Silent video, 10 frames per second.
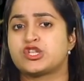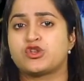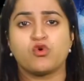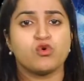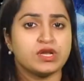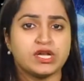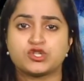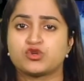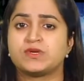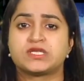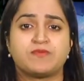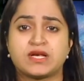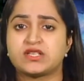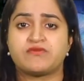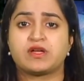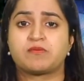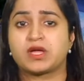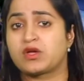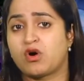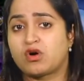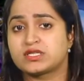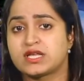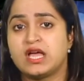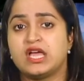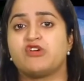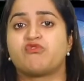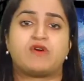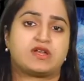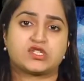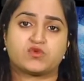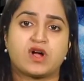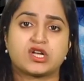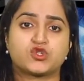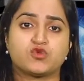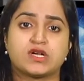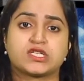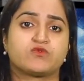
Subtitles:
no need to be specific because if one is virtuous,